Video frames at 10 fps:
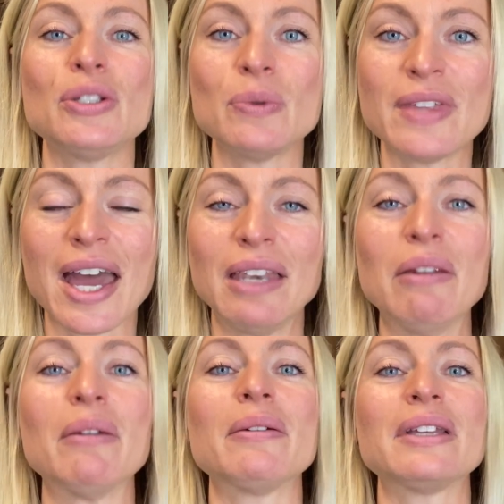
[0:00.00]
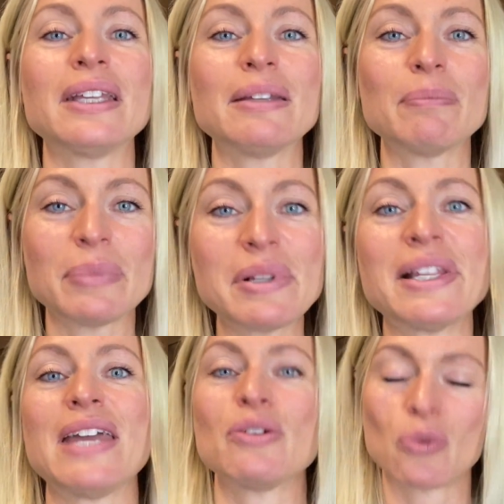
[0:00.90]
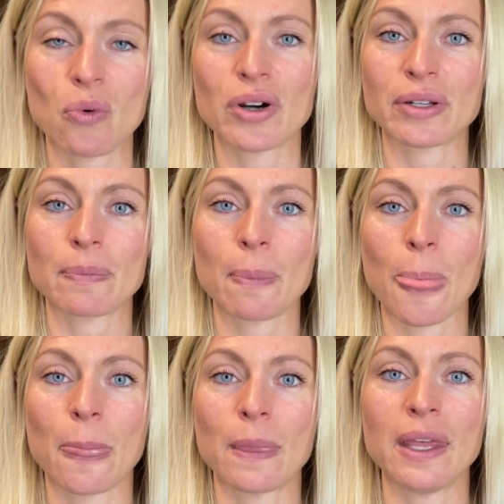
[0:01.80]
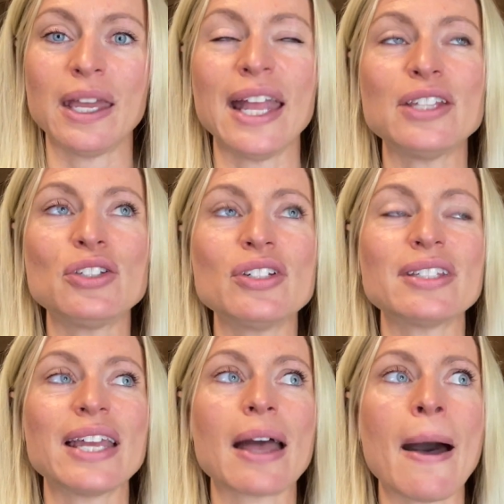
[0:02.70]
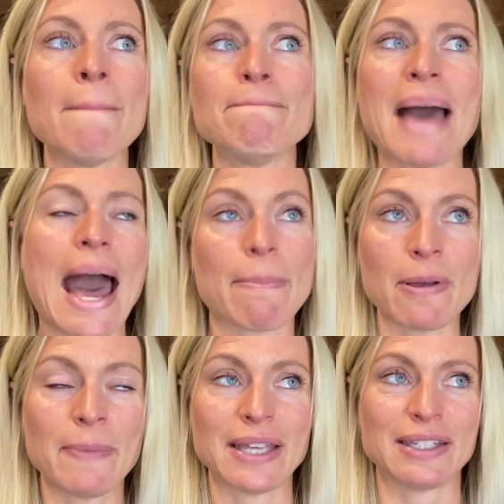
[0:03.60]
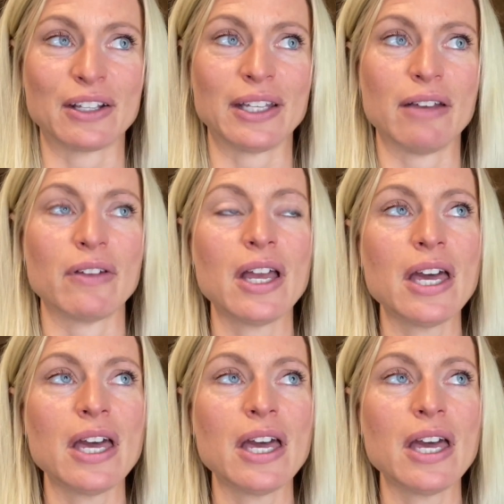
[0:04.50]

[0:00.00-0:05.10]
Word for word: to then play the chord. It's just like a map, basically, of